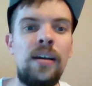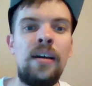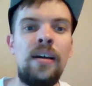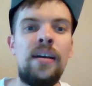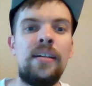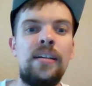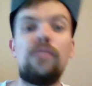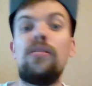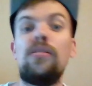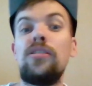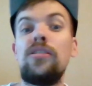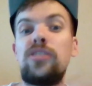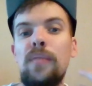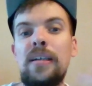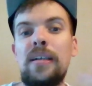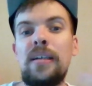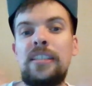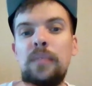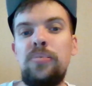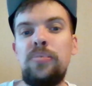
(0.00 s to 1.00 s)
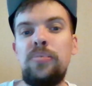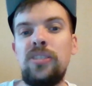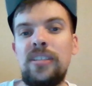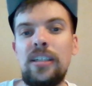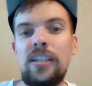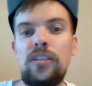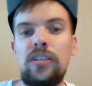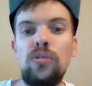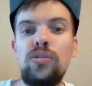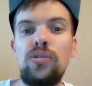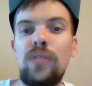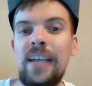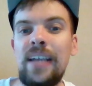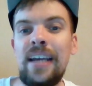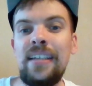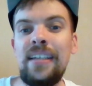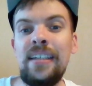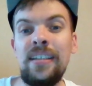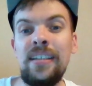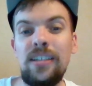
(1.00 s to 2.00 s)
There are some exceptions that don't
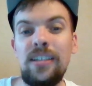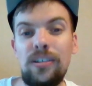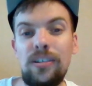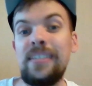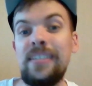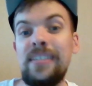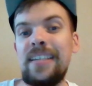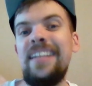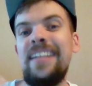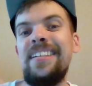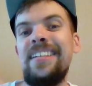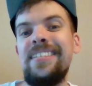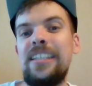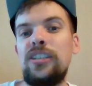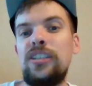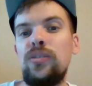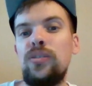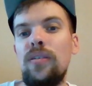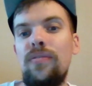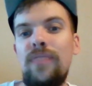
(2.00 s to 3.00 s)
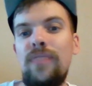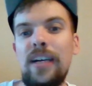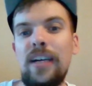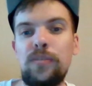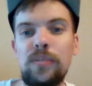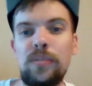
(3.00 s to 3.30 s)
grant any additional effects,